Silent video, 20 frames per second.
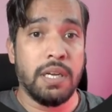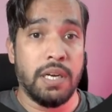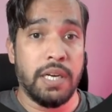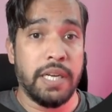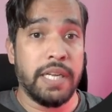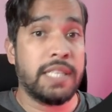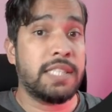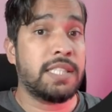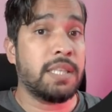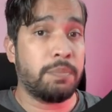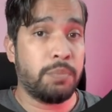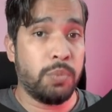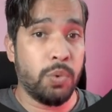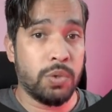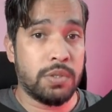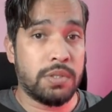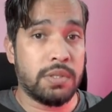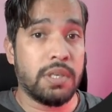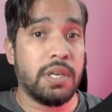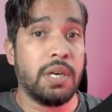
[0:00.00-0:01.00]
It
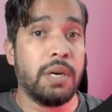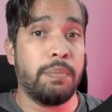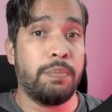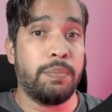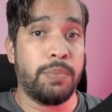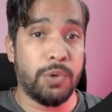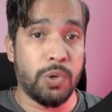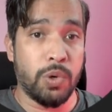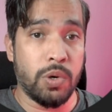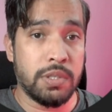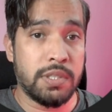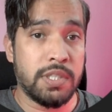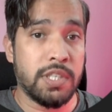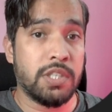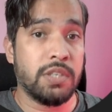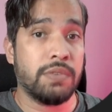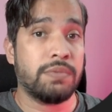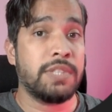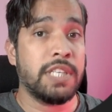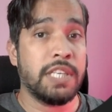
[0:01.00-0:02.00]
supports a broad set
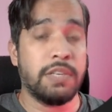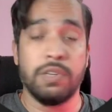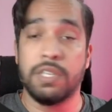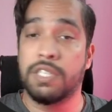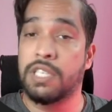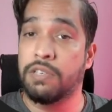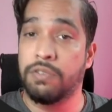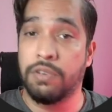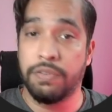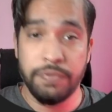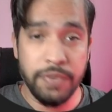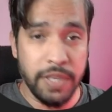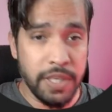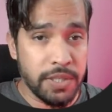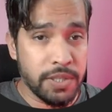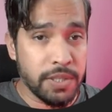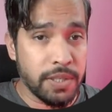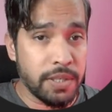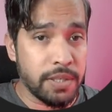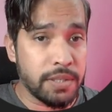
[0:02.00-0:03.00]
of SQL Server
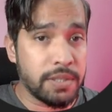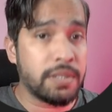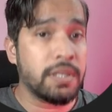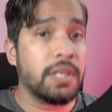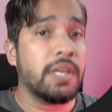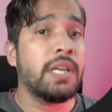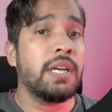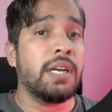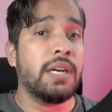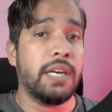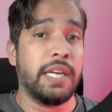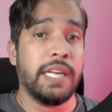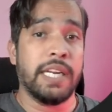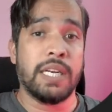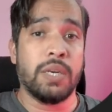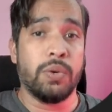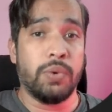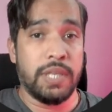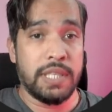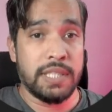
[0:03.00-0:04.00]
features,
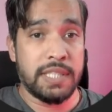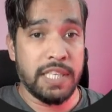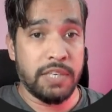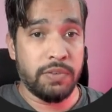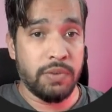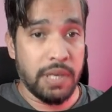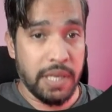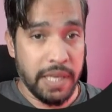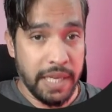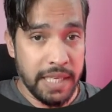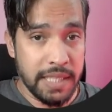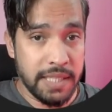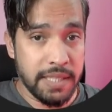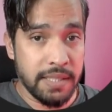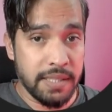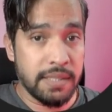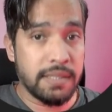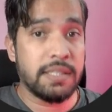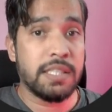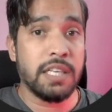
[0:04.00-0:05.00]
including SQL
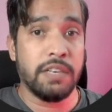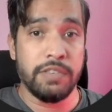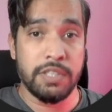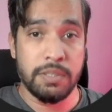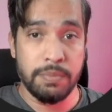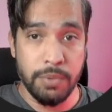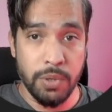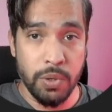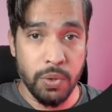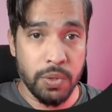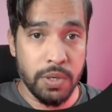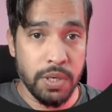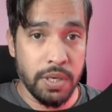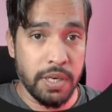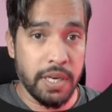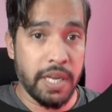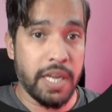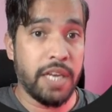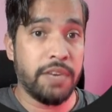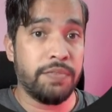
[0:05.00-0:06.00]
agents, service broker,
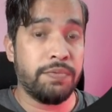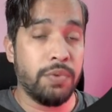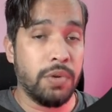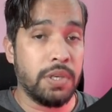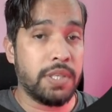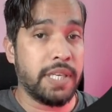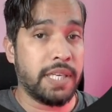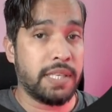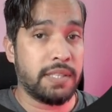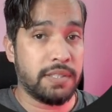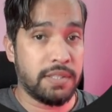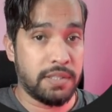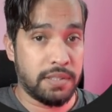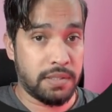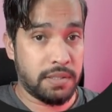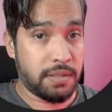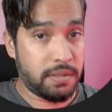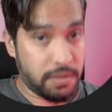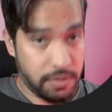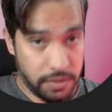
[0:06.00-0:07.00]
and full text
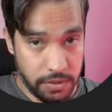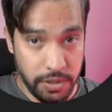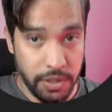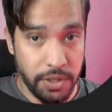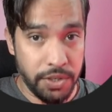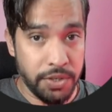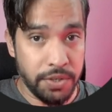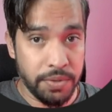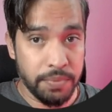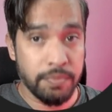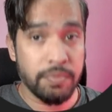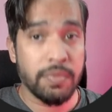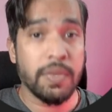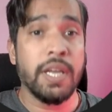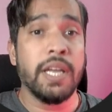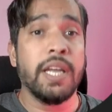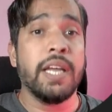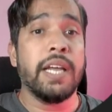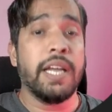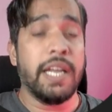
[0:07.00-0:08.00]
search,
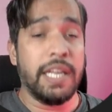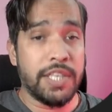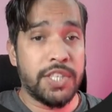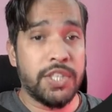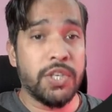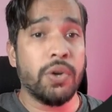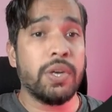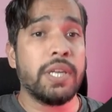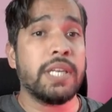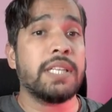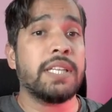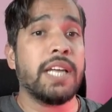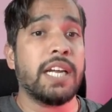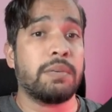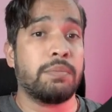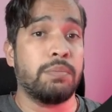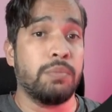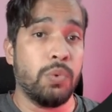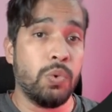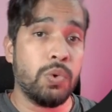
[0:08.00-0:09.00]
ensuring that
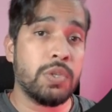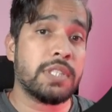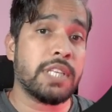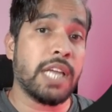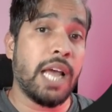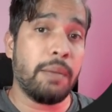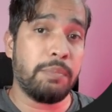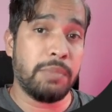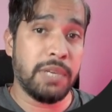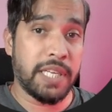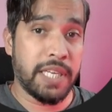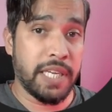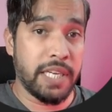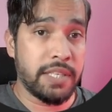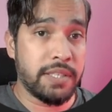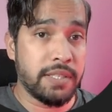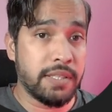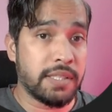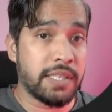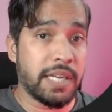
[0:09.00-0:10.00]
most
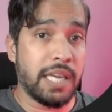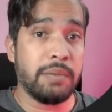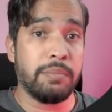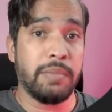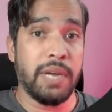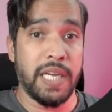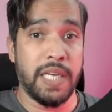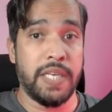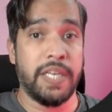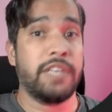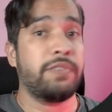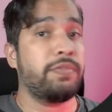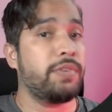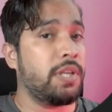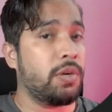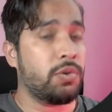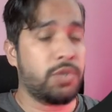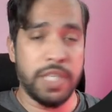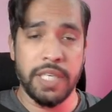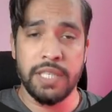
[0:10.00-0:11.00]
applications can migrate
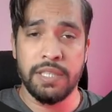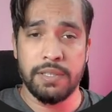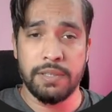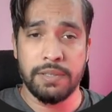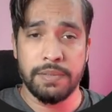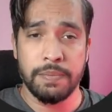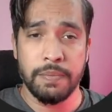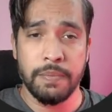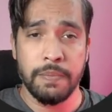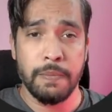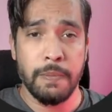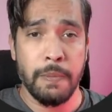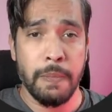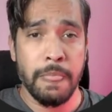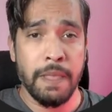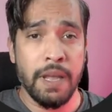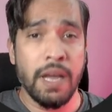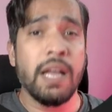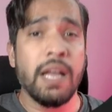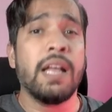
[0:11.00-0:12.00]
without changes.
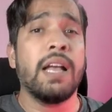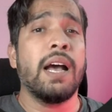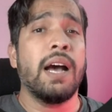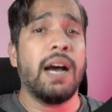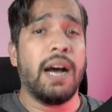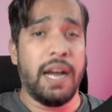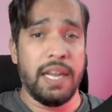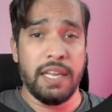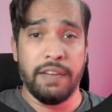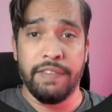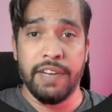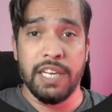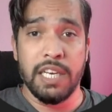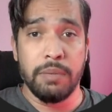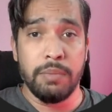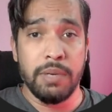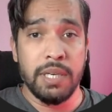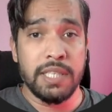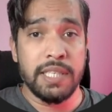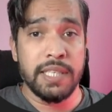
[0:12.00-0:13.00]
High
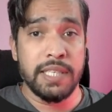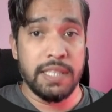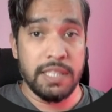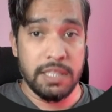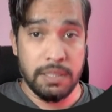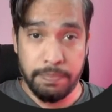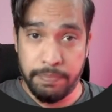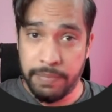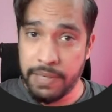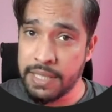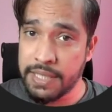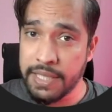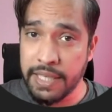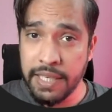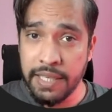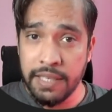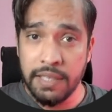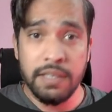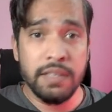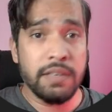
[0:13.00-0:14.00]
availability is built
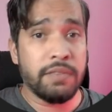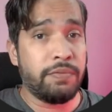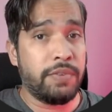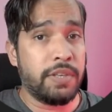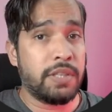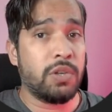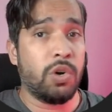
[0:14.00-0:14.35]
in with